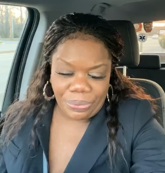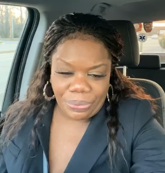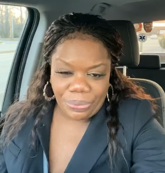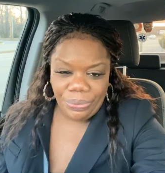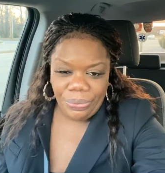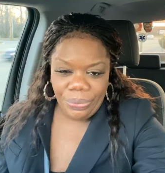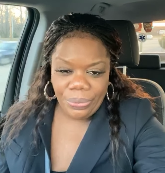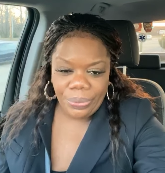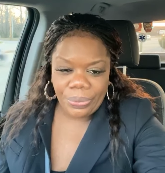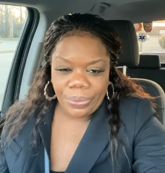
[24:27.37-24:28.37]

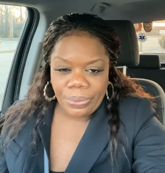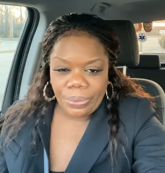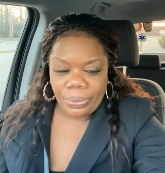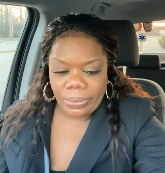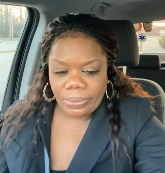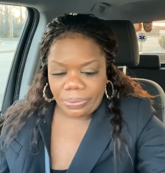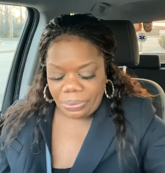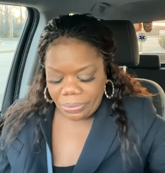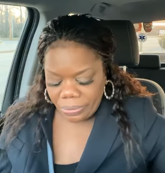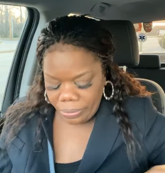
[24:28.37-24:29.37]

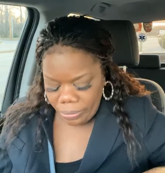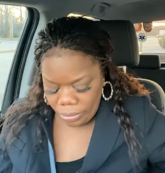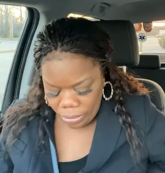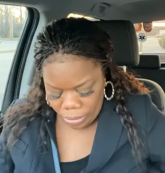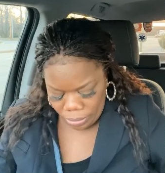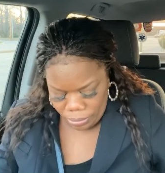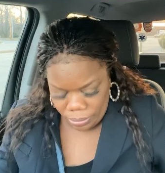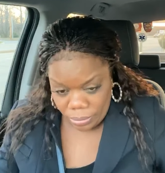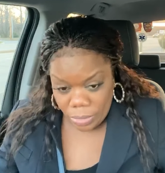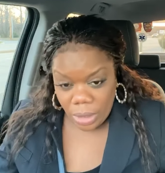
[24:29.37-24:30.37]
Nothing is said.